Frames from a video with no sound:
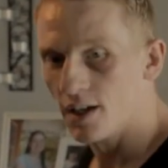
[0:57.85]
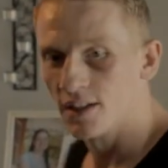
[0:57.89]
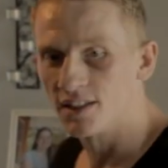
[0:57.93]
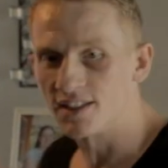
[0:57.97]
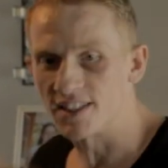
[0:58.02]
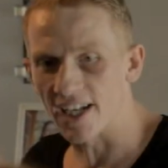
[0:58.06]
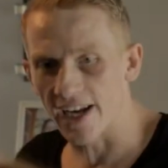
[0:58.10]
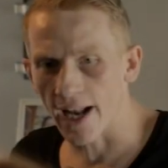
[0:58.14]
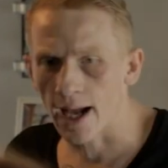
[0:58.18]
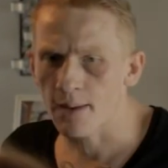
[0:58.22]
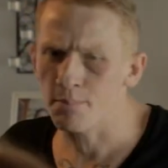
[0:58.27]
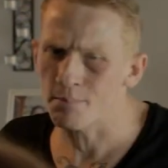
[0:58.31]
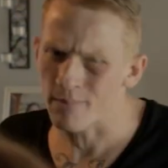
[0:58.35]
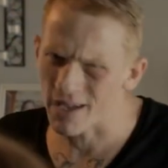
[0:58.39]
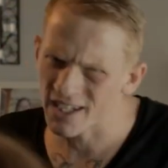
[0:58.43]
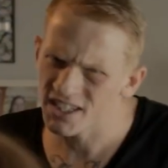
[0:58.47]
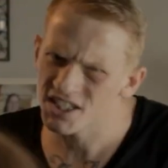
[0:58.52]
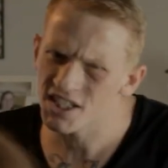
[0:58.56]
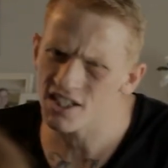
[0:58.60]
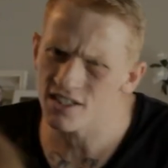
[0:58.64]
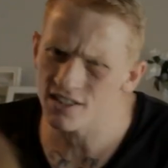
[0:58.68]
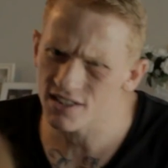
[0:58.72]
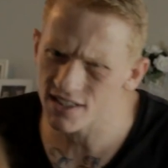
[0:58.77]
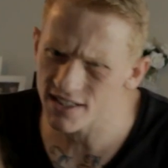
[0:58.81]
Did I
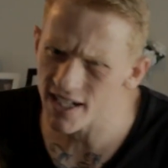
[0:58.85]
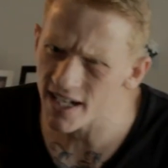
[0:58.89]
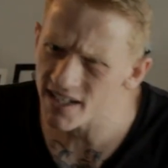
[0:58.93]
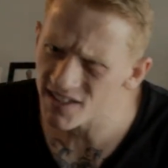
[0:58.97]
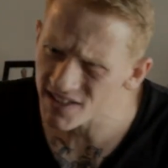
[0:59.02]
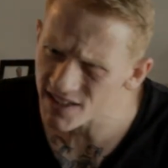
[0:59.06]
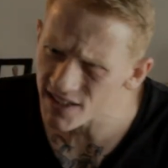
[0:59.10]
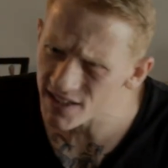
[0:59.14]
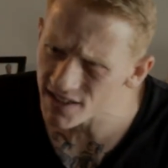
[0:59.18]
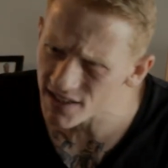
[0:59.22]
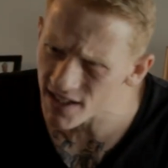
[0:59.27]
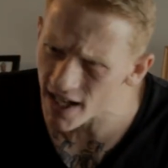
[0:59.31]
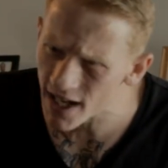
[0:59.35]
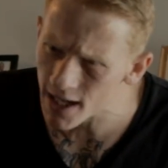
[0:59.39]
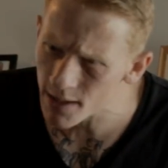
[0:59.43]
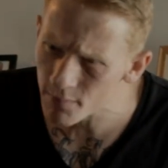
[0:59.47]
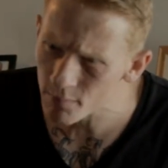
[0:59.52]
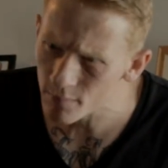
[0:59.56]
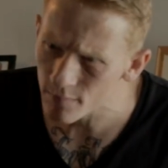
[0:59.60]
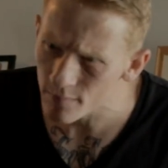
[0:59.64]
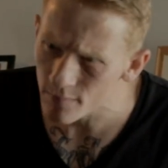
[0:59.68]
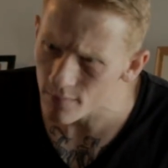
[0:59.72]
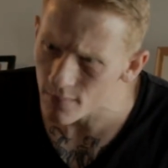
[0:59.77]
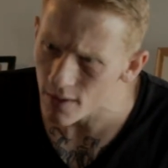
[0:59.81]
mention Stacy's name?
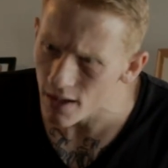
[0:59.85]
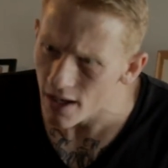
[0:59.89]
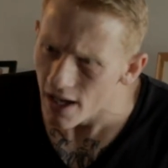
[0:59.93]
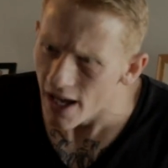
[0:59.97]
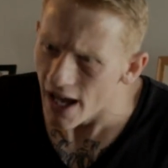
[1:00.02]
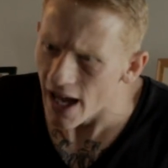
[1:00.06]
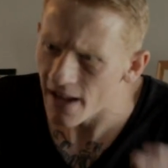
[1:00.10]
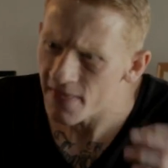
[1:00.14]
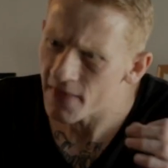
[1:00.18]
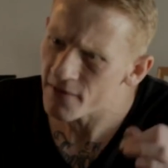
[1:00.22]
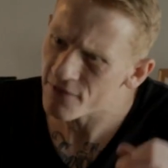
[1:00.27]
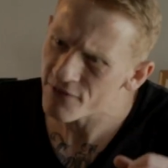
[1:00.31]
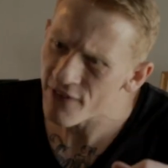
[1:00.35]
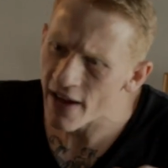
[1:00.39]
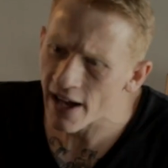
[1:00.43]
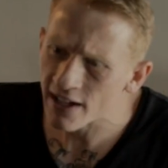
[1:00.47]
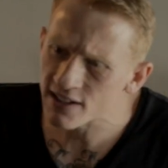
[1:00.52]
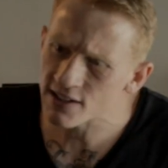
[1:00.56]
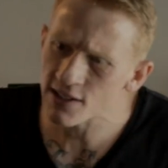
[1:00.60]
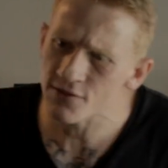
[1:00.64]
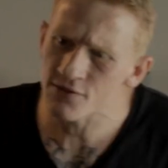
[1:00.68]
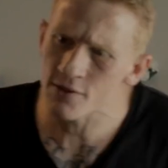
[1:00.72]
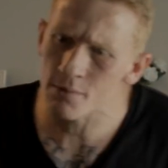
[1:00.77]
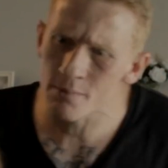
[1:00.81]
And the
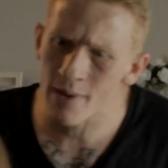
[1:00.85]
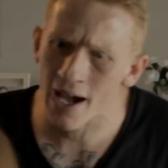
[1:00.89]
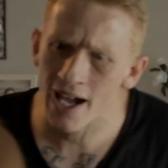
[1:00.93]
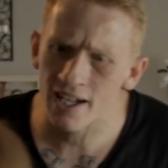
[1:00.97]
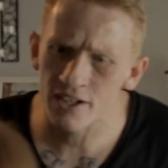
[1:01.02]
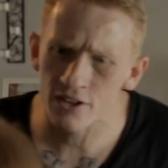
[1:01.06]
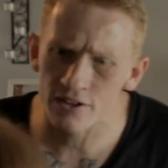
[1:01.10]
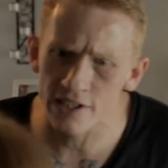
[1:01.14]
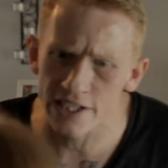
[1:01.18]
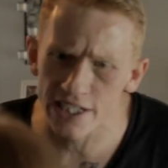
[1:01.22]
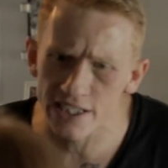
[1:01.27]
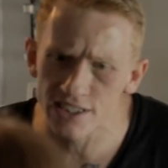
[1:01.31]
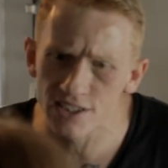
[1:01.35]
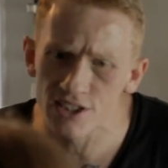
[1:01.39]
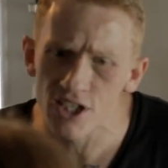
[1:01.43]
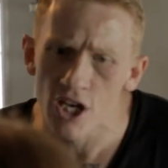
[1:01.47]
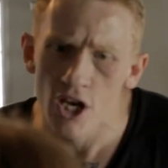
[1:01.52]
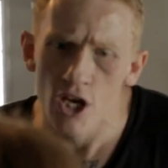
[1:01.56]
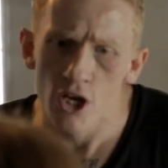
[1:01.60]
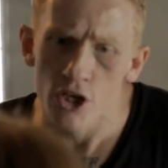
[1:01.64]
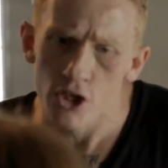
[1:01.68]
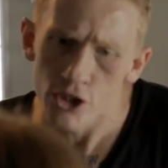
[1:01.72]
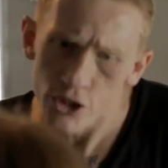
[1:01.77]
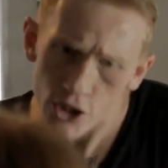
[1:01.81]
fact of the matter is,
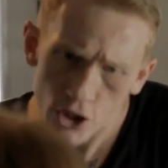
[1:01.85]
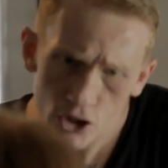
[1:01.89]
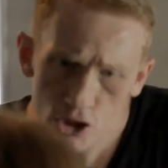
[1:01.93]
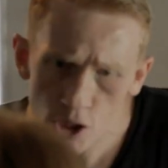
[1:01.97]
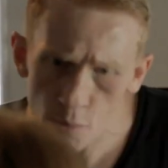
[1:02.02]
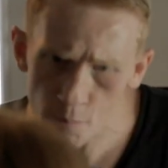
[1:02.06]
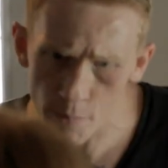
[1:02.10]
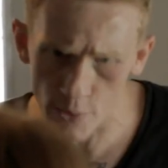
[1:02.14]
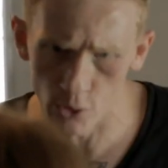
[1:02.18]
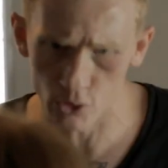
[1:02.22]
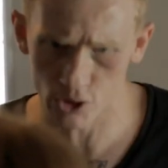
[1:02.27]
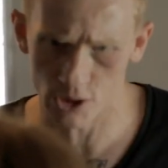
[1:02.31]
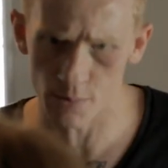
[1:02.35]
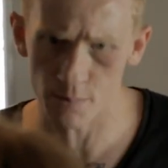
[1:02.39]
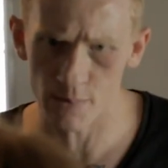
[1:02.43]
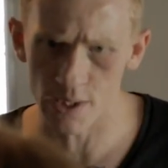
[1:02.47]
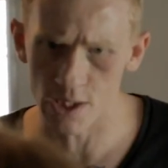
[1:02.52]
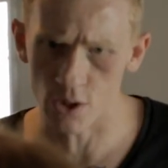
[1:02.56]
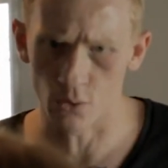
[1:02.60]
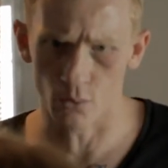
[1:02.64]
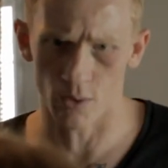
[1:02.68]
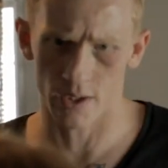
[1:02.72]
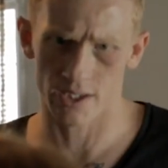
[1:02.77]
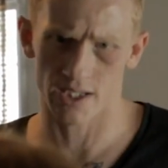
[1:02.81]
you're supposed to be
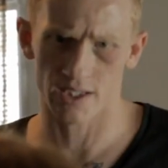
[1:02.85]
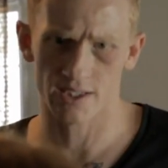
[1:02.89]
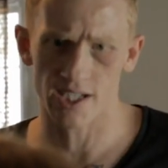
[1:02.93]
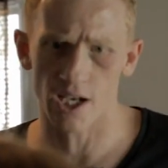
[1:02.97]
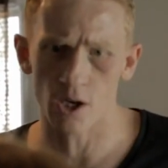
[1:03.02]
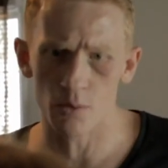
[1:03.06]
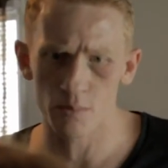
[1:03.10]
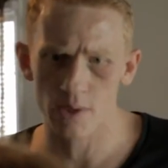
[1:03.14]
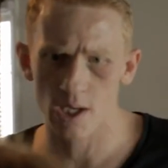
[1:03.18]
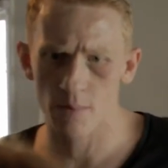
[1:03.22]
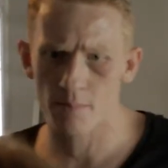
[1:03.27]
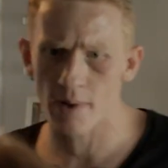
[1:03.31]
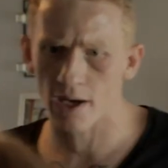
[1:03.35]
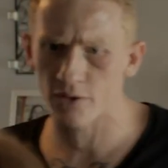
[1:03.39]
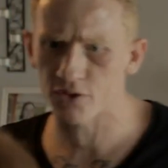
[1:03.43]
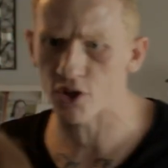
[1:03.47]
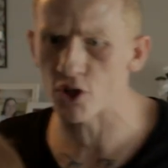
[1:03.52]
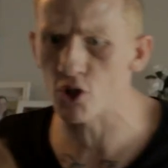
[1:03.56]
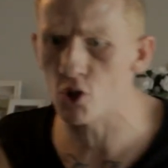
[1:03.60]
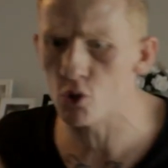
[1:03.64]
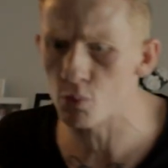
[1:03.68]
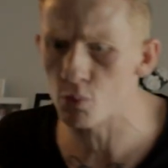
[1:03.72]
the one to tell me about the new